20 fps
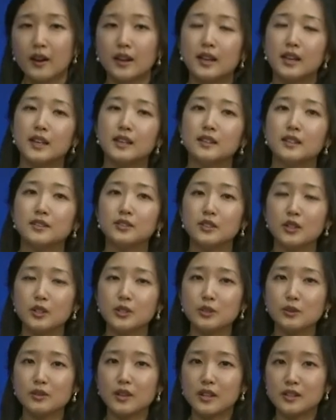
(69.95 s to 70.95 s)
In
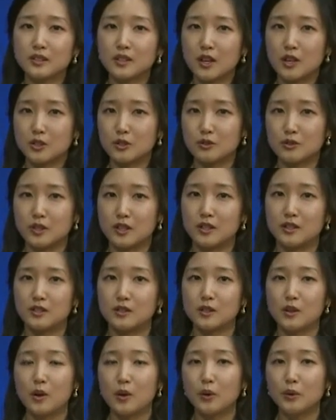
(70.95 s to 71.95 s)
industrialized countries,
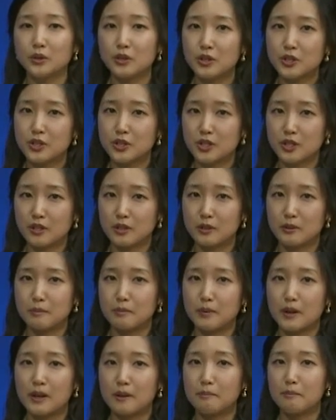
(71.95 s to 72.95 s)
ownership
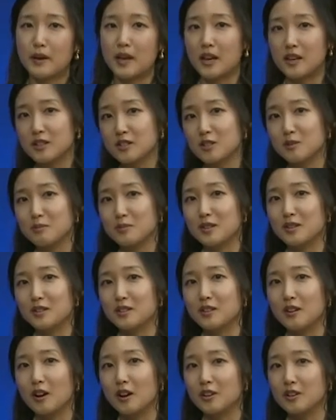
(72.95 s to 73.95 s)
and management
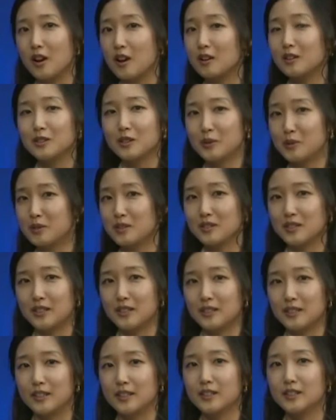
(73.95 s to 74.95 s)
are not closely
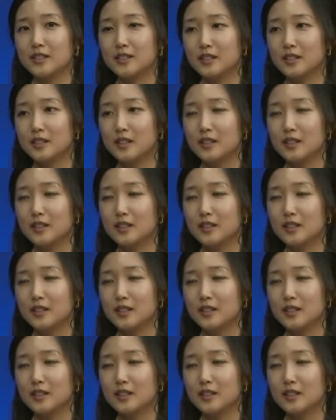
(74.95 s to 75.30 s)
linked.